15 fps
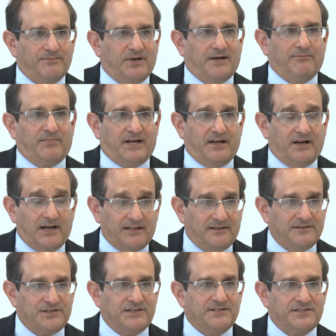among
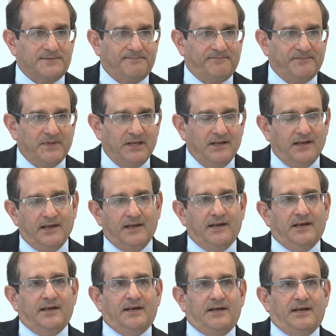biologists.
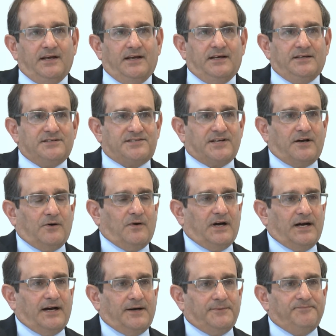So
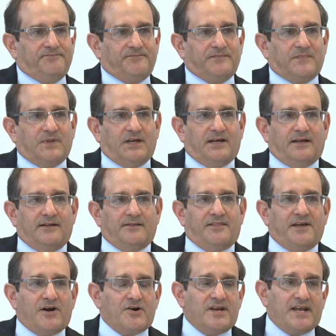um, uh,
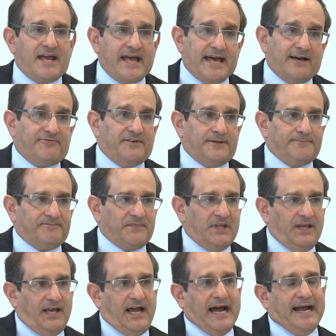there you have it.
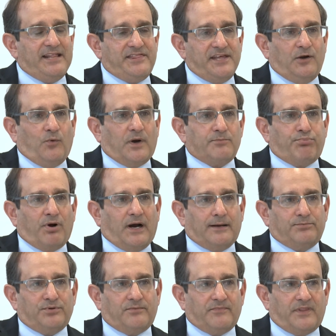I think one
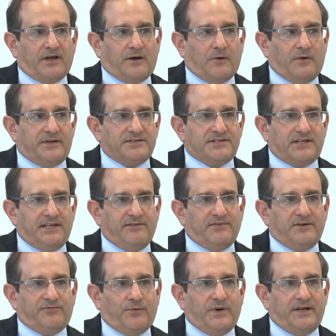problem, though, is
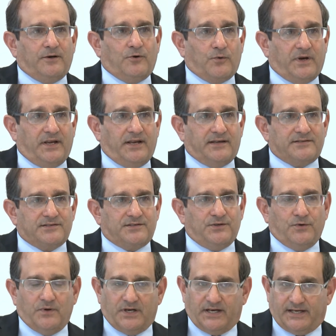even if we agree, as
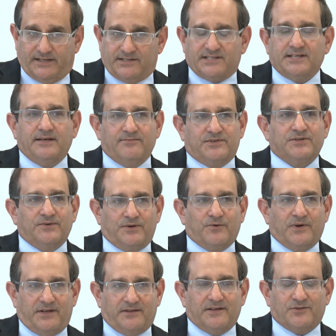you and I seem to
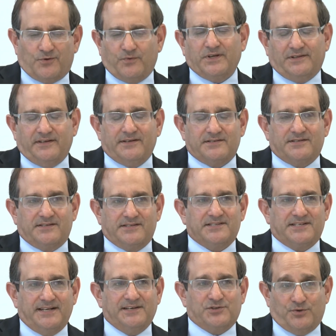agree, that there really is a
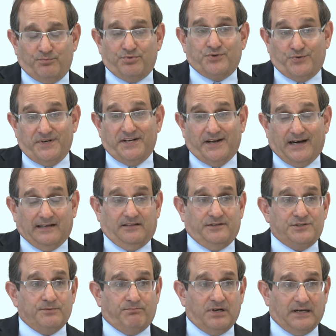distinction between
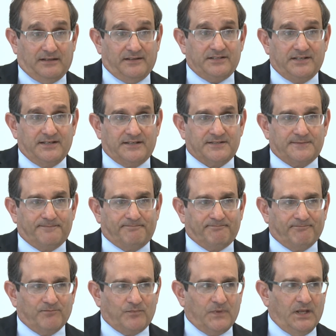knowledge and politics,
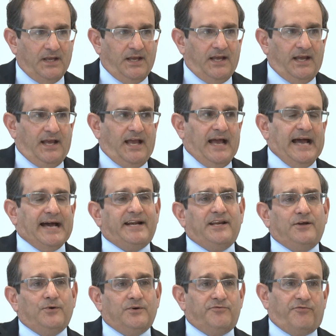how do
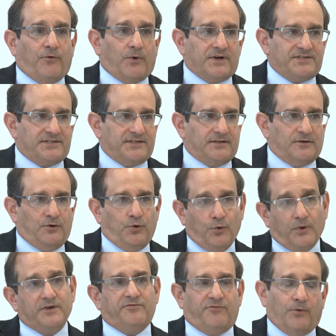you enforce it?
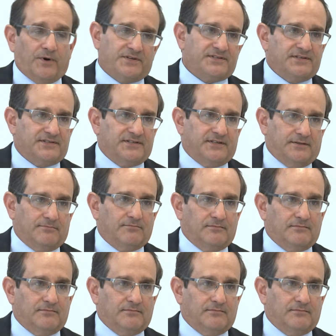Who enforces it?